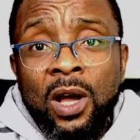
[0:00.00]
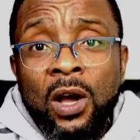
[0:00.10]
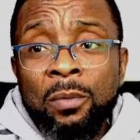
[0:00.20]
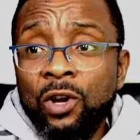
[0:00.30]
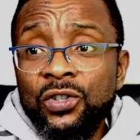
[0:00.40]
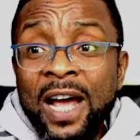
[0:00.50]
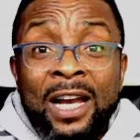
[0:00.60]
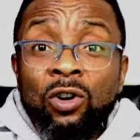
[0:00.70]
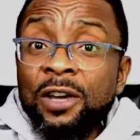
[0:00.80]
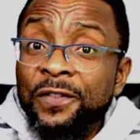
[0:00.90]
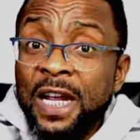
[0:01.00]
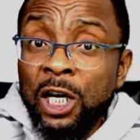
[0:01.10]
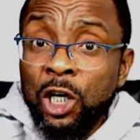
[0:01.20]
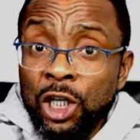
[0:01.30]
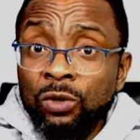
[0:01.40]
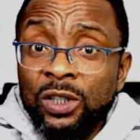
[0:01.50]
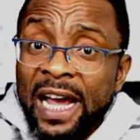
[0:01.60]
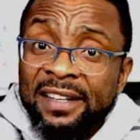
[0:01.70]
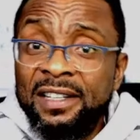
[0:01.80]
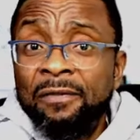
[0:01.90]
Because I know if they knew that
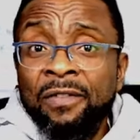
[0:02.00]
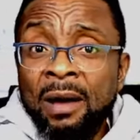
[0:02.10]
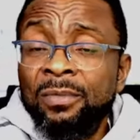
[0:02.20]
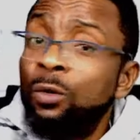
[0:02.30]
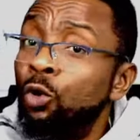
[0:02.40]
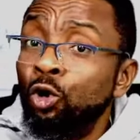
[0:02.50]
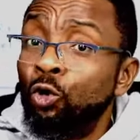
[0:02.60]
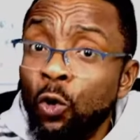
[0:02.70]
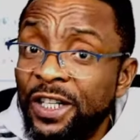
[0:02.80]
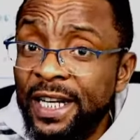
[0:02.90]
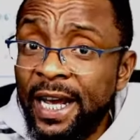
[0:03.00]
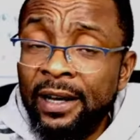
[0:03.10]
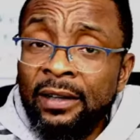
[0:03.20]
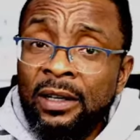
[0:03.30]
it's a farm, they won't go there.